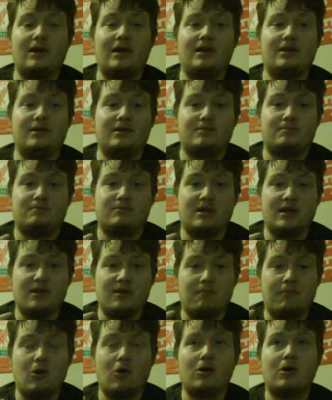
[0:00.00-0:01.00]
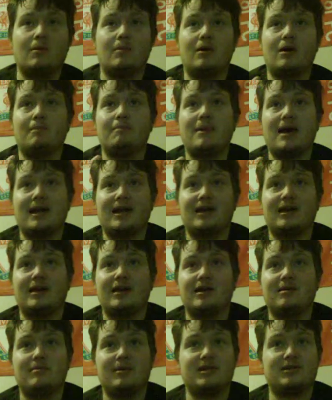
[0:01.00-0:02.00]
in the Pokemon
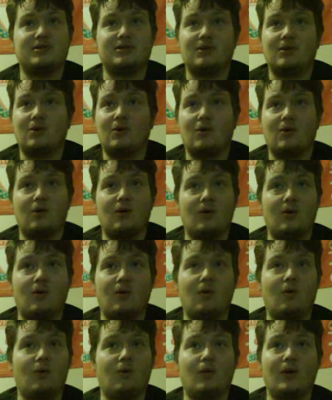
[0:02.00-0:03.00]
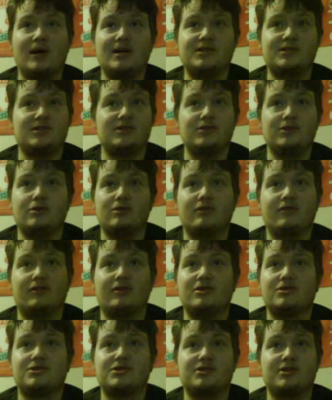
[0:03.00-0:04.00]
metagame, it's always the newer
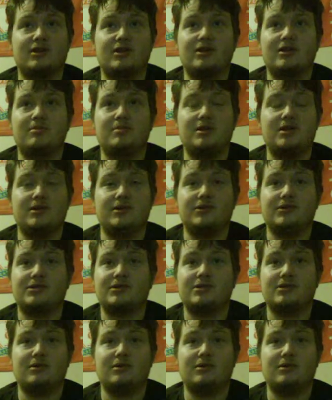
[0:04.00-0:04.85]
versions that are going to be used.